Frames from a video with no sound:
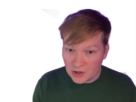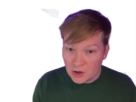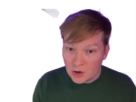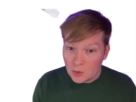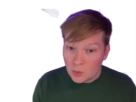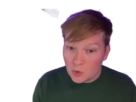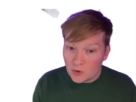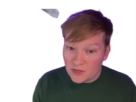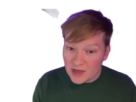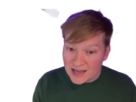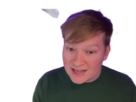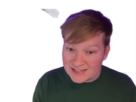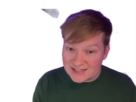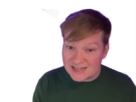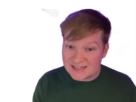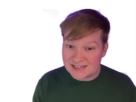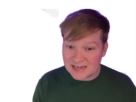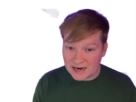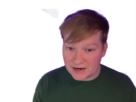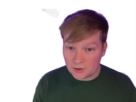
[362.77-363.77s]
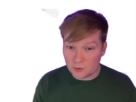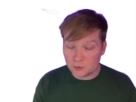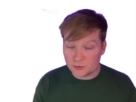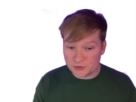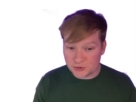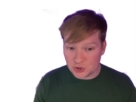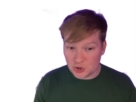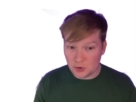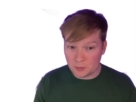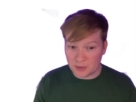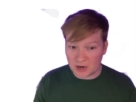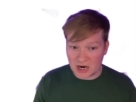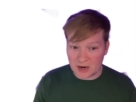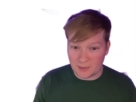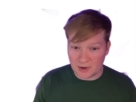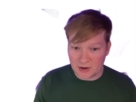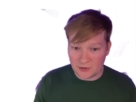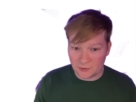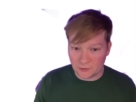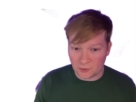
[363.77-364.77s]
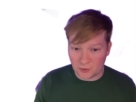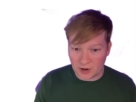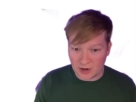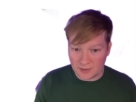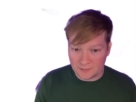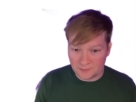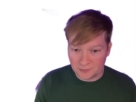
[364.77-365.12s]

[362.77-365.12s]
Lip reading: Well, that's this angle 2 pi by 3.